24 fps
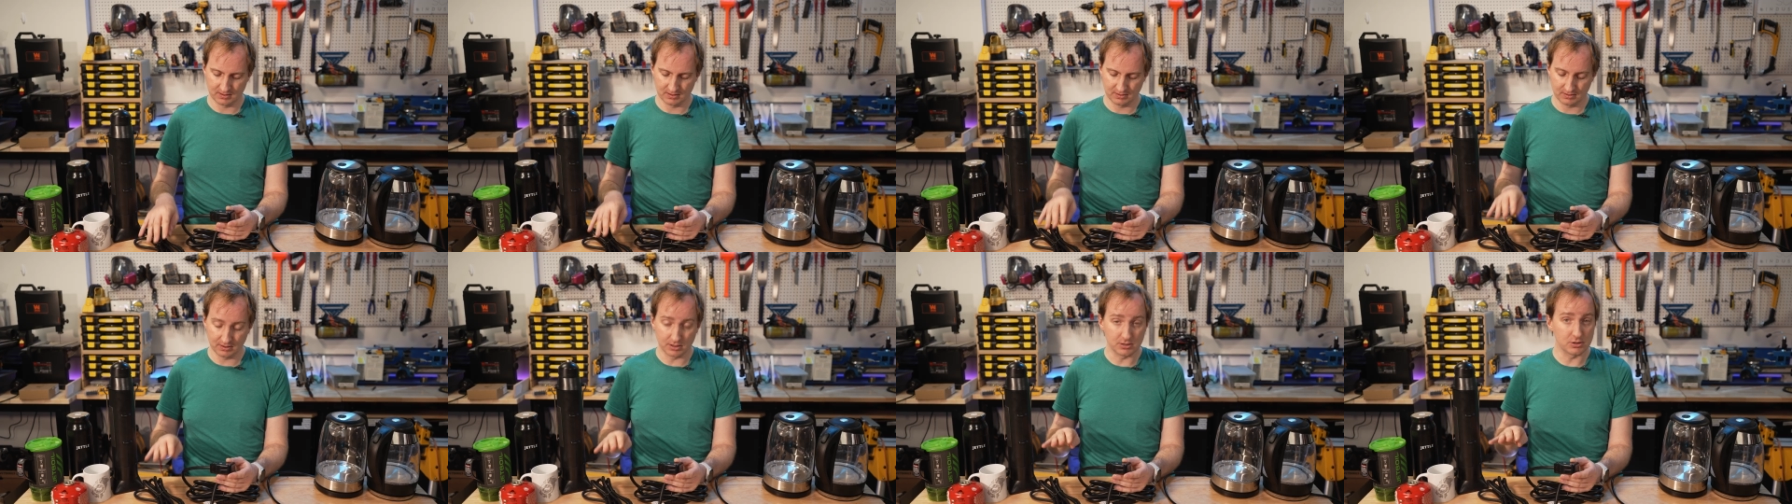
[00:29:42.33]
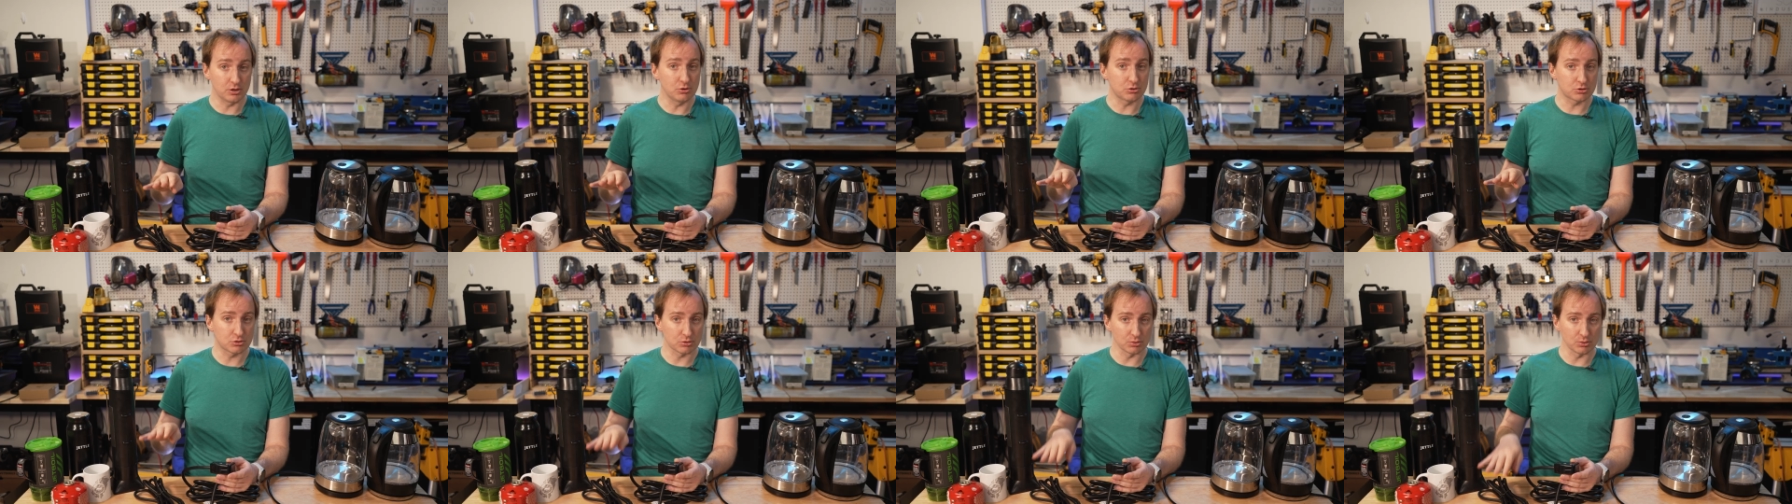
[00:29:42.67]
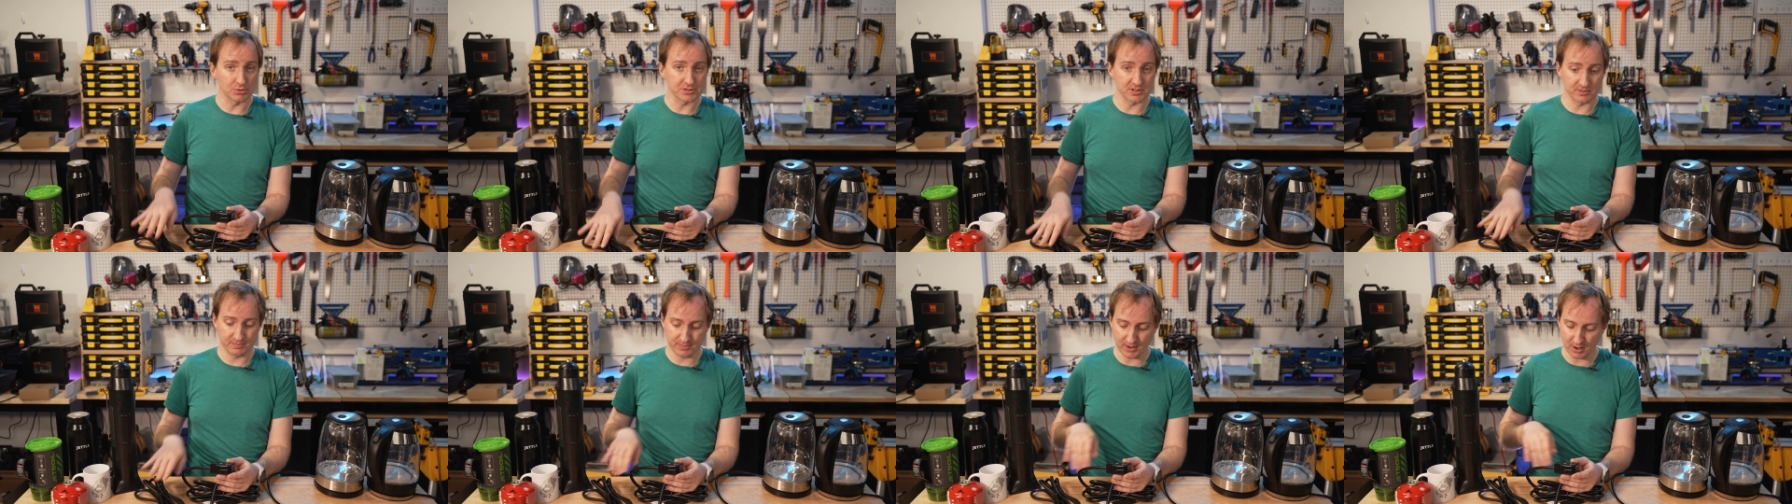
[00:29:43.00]
the
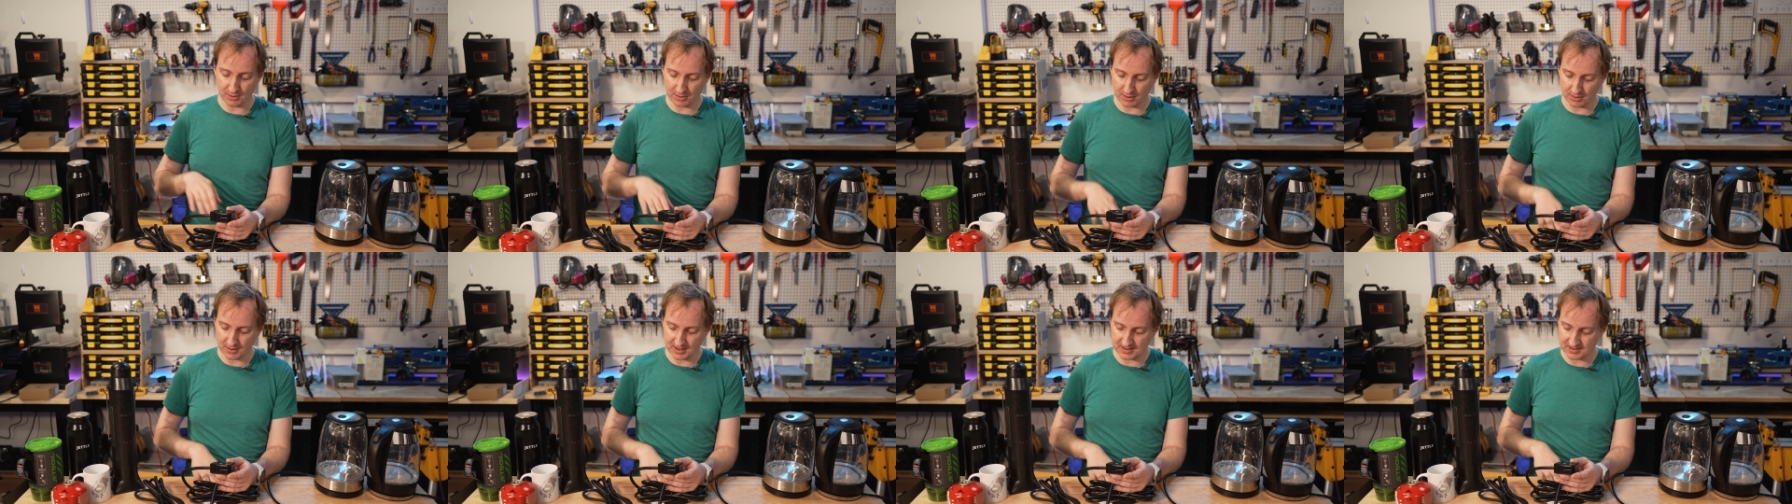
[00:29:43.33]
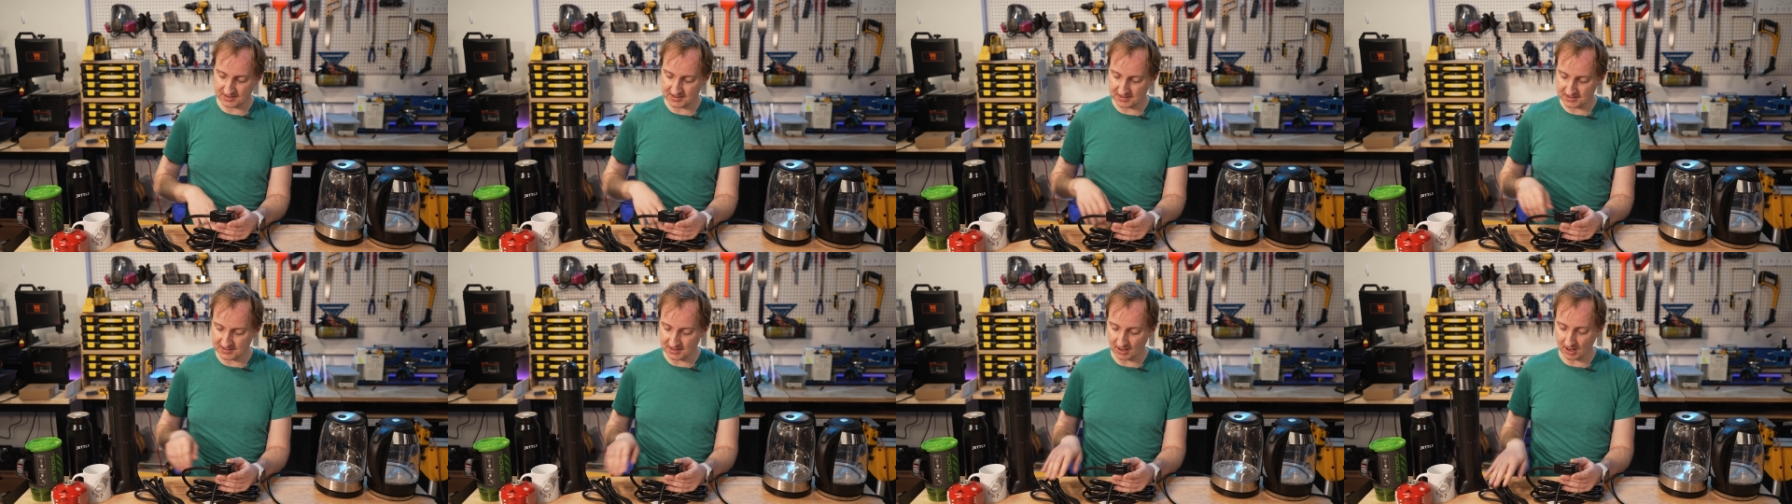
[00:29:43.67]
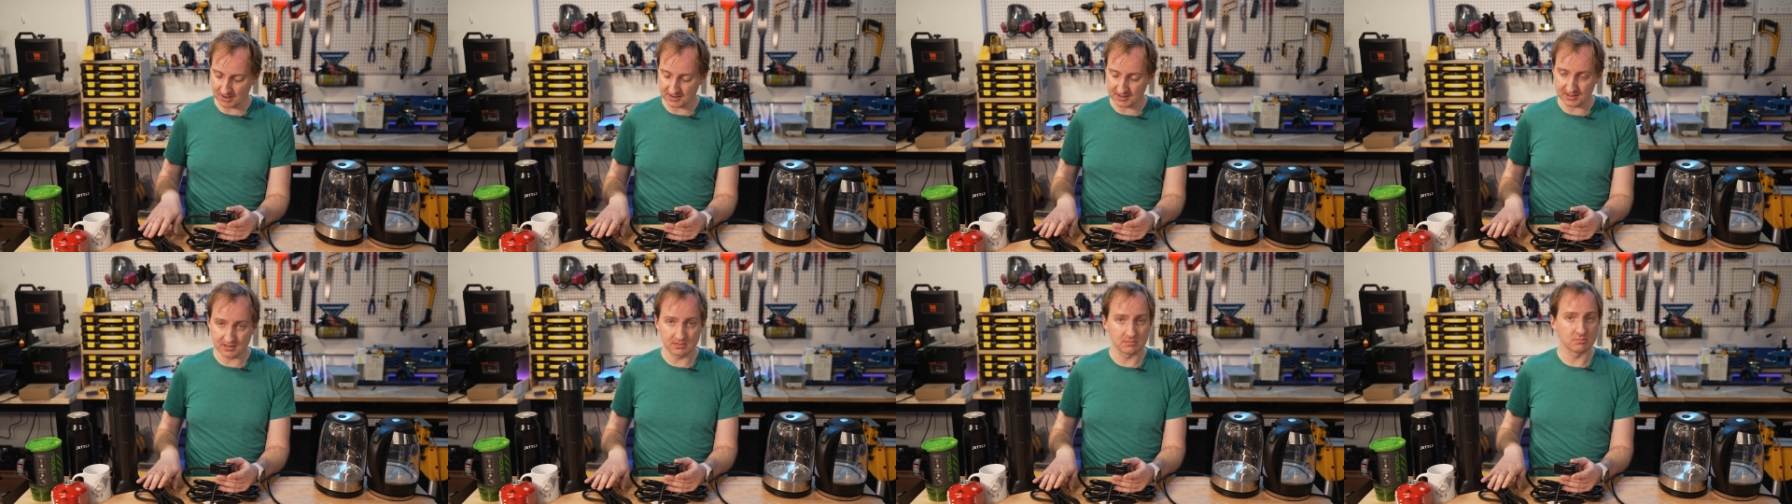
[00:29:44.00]
neutrals of both of these are
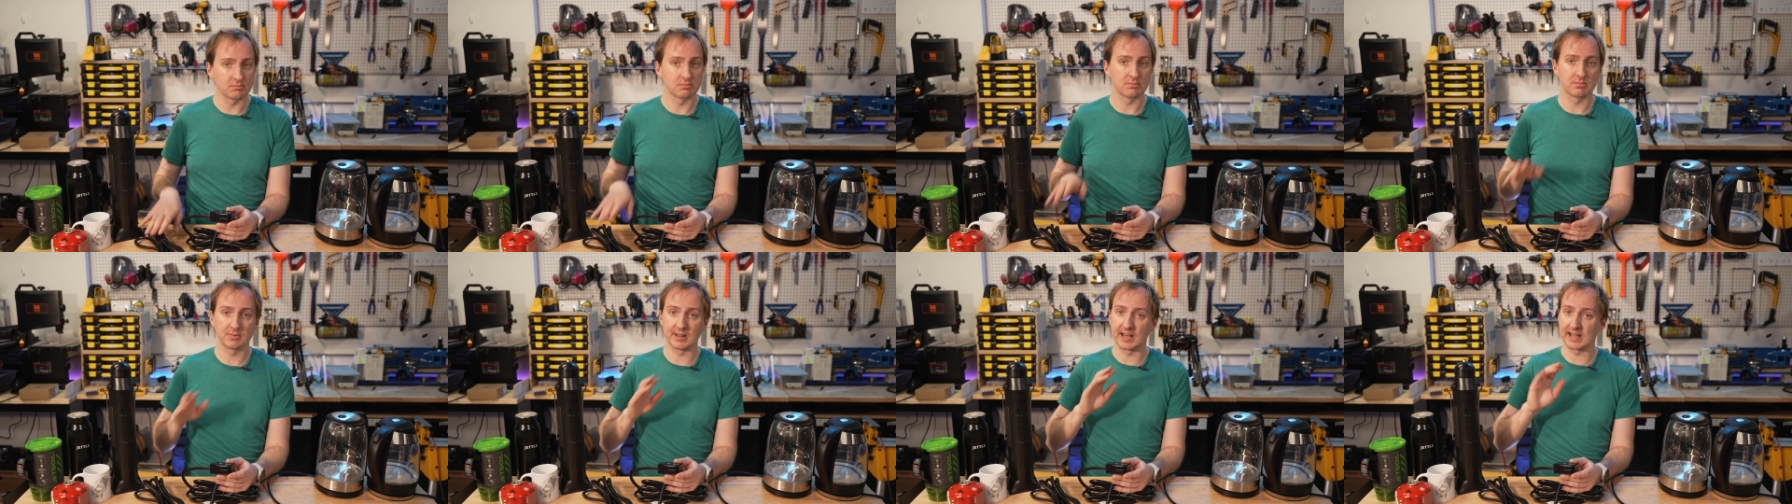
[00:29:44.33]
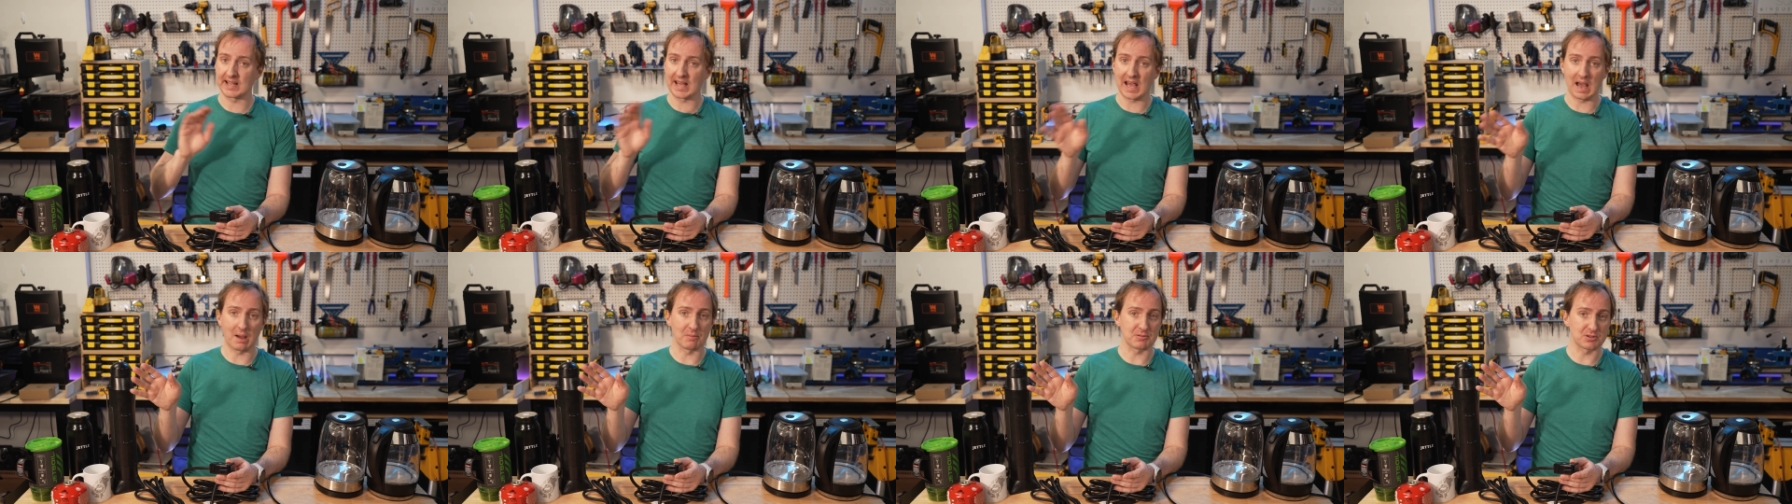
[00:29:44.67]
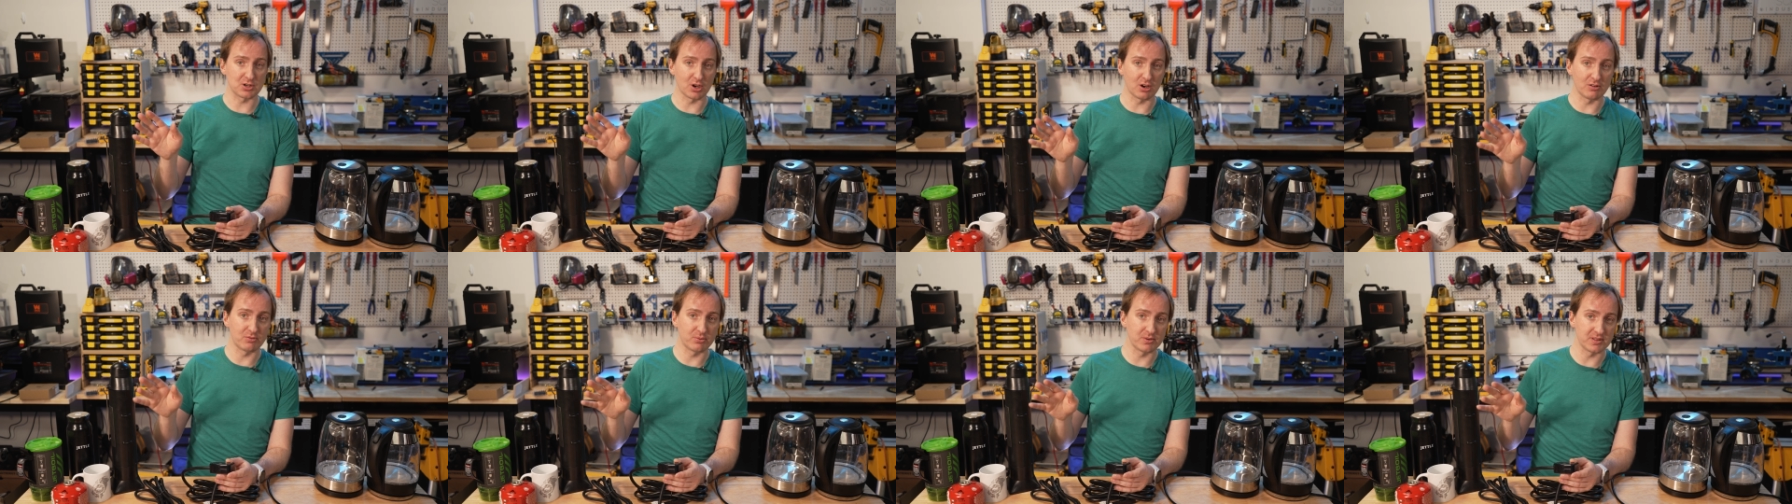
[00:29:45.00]
discarded. They're capped
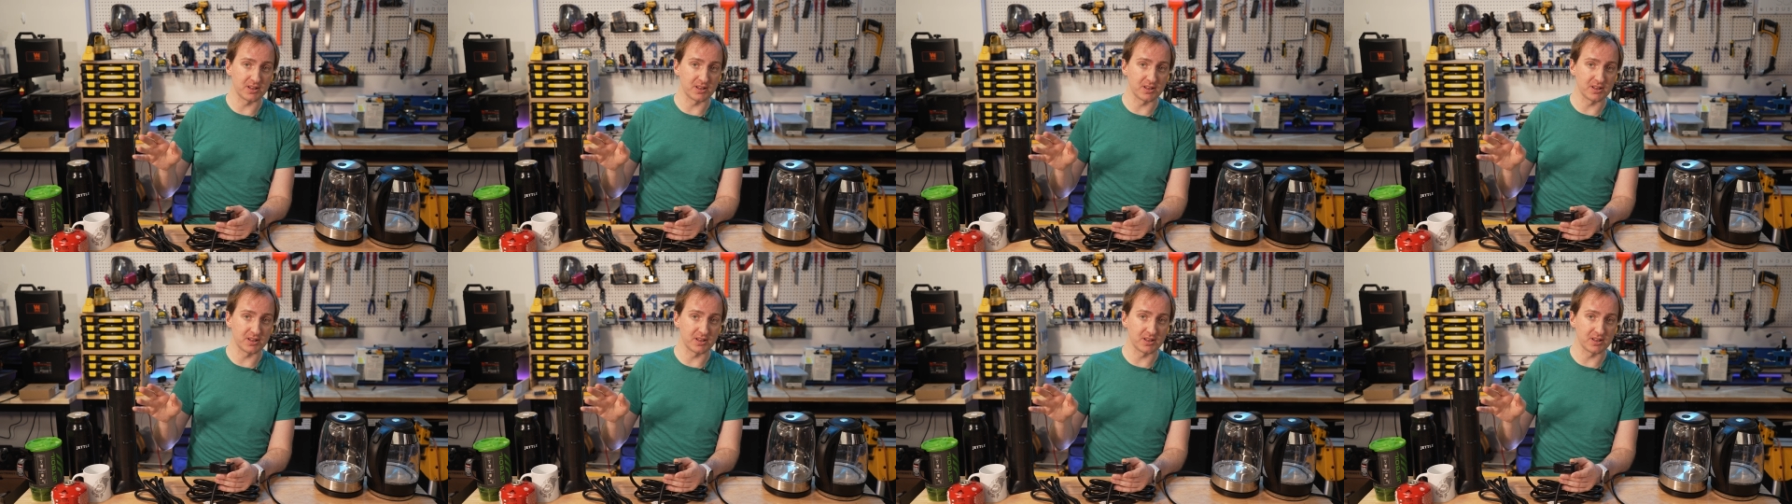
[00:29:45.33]
off with